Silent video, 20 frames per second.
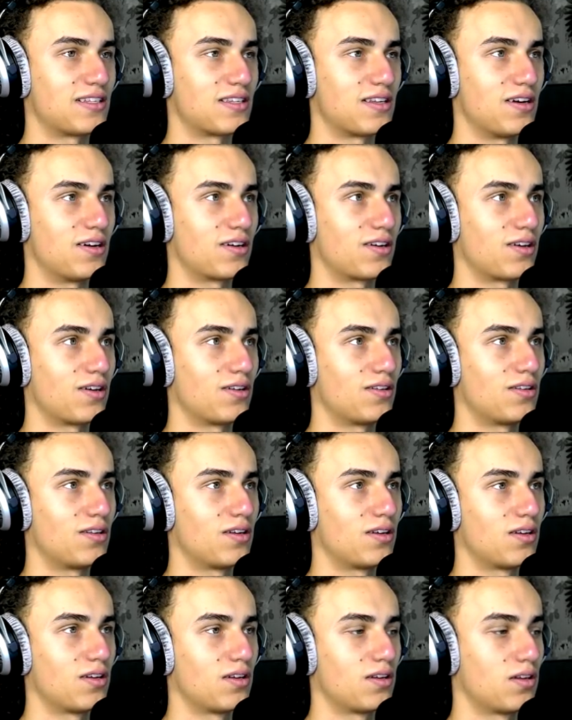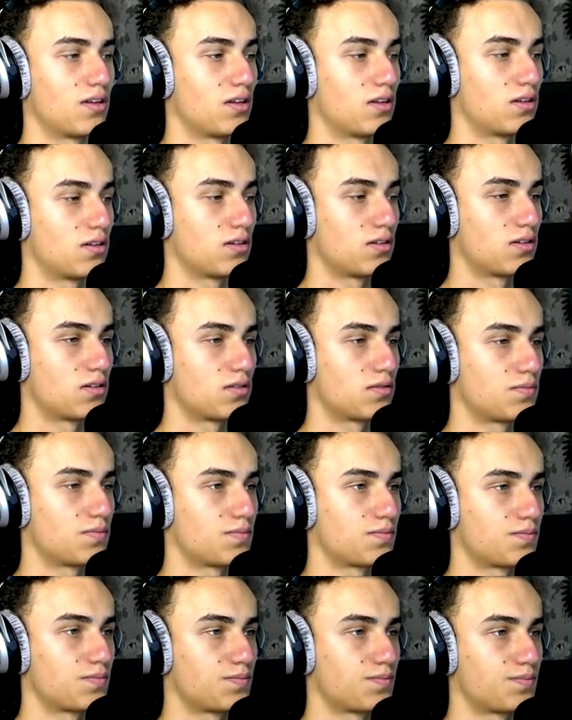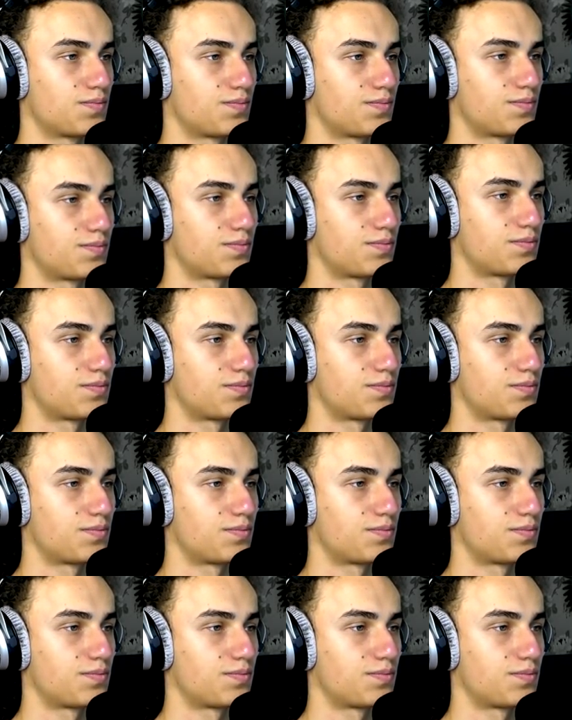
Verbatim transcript: Swimming not good. Through the ocean. Please go.